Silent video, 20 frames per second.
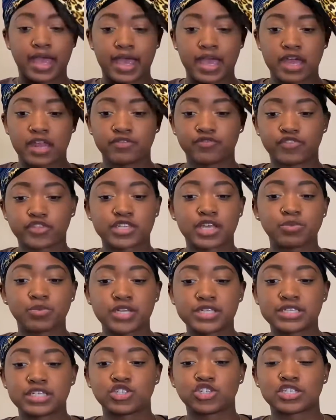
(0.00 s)
And for some
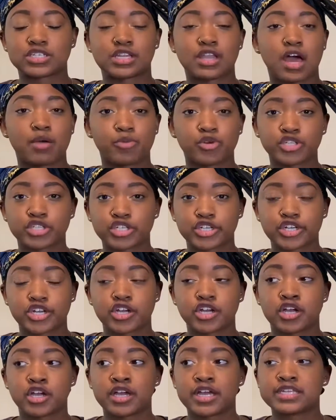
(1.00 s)
reason, it's just a lot more
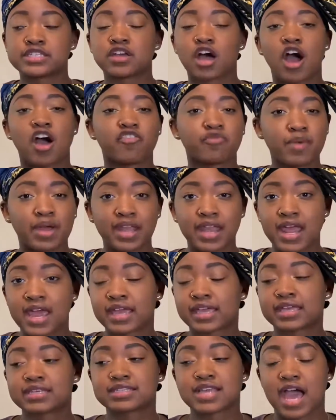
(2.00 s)
secure. It's off my
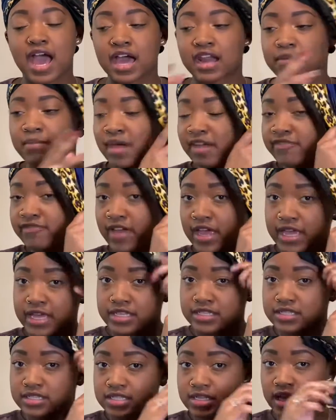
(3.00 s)
neck, it's out of my
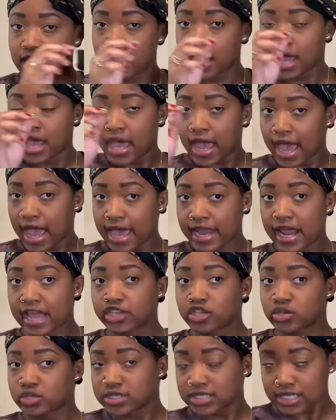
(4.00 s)
face. And I
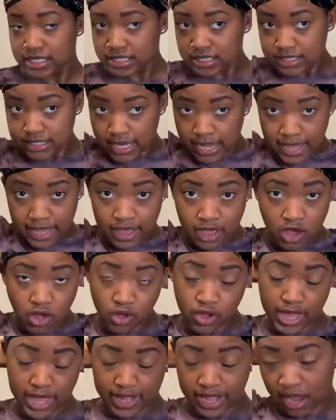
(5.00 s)
use this
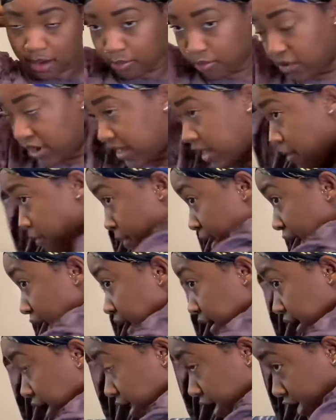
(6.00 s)
tail and I bring it
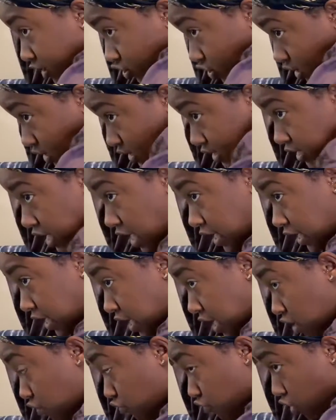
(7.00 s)
back and I just tuck it
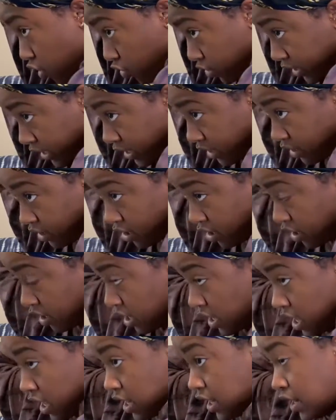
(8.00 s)
and roll it
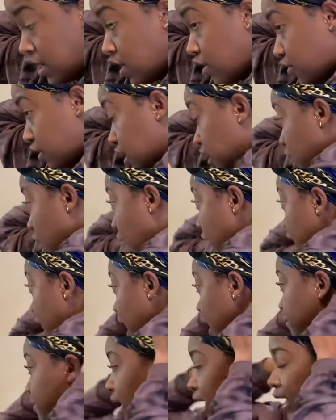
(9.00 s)
near the knot
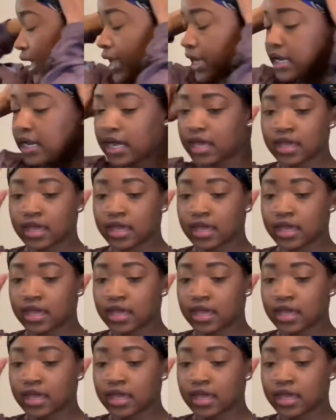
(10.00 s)
I made.